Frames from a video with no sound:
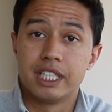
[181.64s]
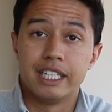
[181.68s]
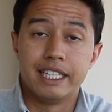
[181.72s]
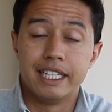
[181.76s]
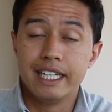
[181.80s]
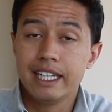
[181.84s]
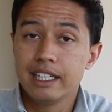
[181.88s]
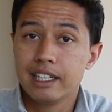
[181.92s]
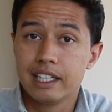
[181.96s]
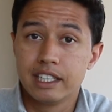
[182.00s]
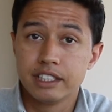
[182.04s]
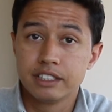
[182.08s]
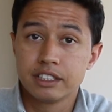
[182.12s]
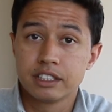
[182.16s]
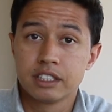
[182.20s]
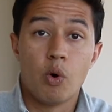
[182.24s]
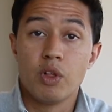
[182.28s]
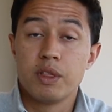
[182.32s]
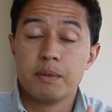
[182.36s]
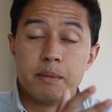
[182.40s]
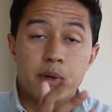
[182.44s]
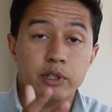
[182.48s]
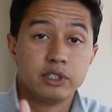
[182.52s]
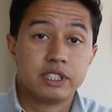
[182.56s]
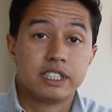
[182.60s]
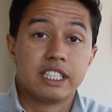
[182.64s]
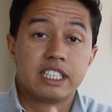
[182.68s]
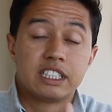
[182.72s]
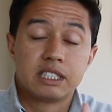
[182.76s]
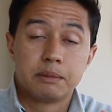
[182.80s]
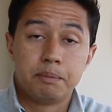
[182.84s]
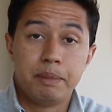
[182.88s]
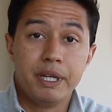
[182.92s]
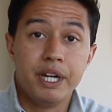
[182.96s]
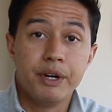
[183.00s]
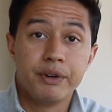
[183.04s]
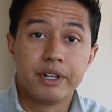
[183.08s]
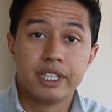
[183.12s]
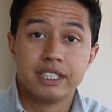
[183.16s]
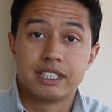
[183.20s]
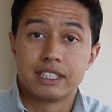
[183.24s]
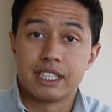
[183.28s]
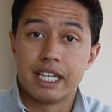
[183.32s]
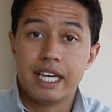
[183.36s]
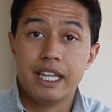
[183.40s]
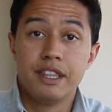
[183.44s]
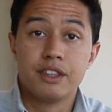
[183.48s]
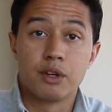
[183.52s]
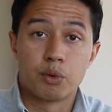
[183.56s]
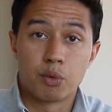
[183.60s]
in English or the most
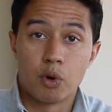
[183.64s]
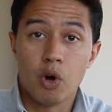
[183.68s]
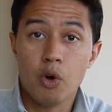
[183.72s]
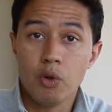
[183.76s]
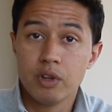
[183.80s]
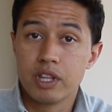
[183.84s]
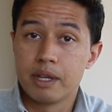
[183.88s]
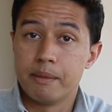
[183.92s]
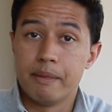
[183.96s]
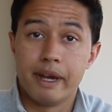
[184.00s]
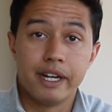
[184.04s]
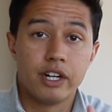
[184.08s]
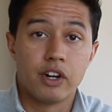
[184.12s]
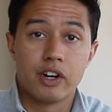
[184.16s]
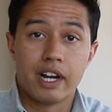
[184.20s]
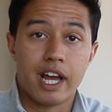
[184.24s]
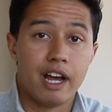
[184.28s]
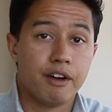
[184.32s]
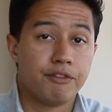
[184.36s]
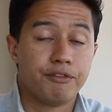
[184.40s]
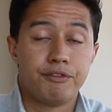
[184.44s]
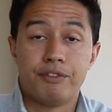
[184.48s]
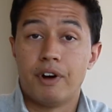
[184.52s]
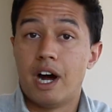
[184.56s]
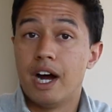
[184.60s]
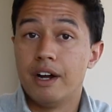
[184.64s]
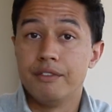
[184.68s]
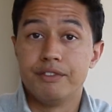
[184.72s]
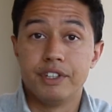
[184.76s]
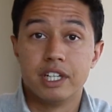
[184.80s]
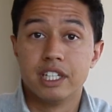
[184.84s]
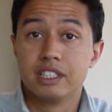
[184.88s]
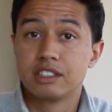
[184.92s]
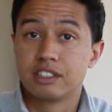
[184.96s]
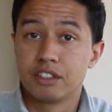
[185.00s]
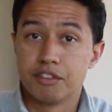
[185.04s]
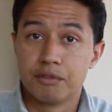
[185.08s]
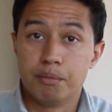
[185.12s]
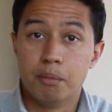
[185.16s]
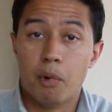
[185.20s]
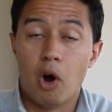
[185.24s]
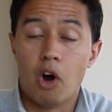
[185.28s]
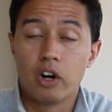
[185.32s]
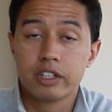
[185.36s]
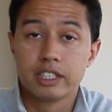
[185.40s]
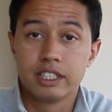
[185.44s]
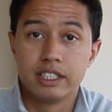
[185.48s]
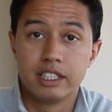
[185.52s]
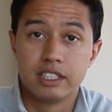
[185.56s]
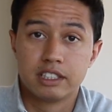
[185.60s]
experienced in the role. They may not have 5 years of
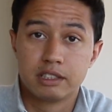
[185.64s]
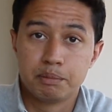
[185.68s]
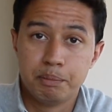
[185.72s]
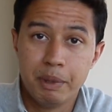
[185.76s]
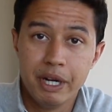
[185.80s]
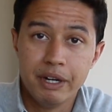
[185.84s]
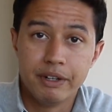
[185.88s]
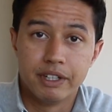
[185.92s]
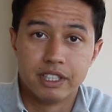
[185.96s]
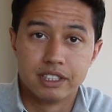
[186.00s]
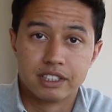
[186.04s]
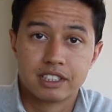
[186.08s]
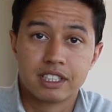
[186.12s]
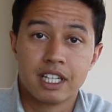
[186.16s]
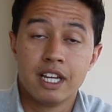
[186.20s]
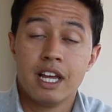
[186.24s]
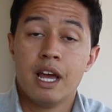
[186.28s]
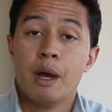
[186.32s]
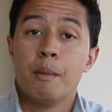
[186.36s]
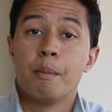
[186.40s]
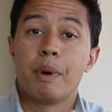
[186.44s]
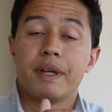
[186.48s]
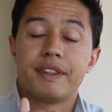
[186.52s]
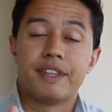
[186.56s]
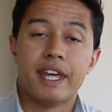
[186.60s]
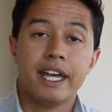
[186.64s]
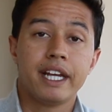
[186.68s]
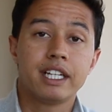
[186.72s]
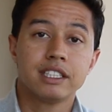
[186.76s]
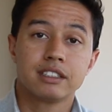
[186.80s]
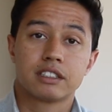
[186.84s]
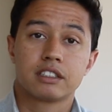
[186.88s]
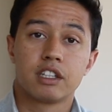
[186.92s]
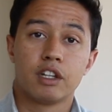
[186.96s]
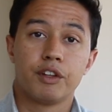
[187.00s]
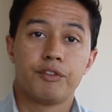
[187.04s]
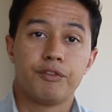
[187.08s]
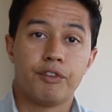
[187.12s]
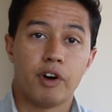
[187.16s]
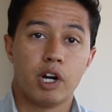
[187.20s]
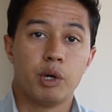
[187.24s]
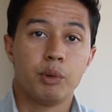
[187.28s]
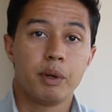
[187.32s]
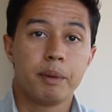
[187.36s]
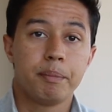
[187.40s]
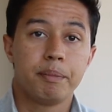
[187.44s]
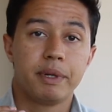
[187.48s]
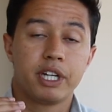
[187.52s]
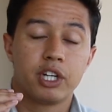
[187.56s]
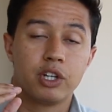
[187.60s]
marketing experience, but they can still follow
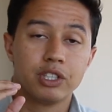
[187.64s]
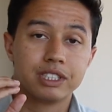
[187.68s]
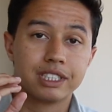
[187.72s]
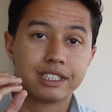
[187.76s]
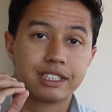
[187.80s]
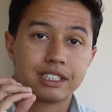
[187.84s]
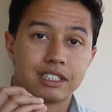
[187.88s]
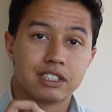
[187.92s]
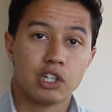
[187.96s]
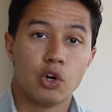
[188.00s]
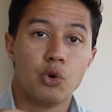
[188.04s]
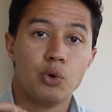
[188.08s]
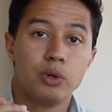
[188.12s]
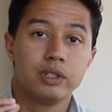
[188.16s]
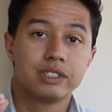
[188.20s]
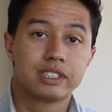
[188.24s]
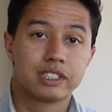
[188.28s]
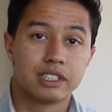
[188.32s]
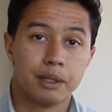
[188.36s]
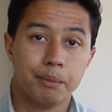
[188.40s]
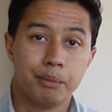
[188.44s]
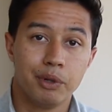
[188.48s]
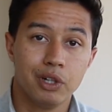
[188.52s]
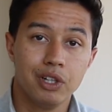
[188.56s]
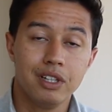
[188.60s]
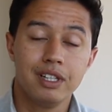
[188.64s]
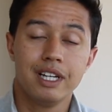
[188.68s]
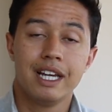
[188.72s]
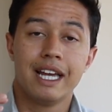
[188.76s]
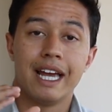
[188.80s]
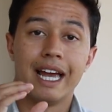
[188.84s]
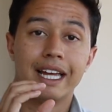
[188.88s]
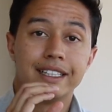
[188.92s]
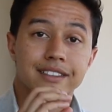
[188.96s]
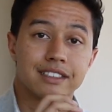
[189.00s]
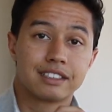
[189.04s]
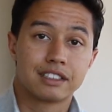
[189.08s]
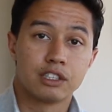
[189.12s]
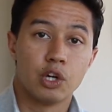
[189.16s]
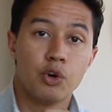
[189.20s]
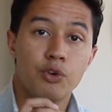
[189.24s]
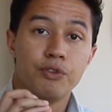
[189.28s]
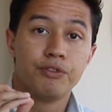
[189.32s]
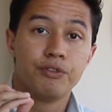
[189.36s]
it because it's so simple and so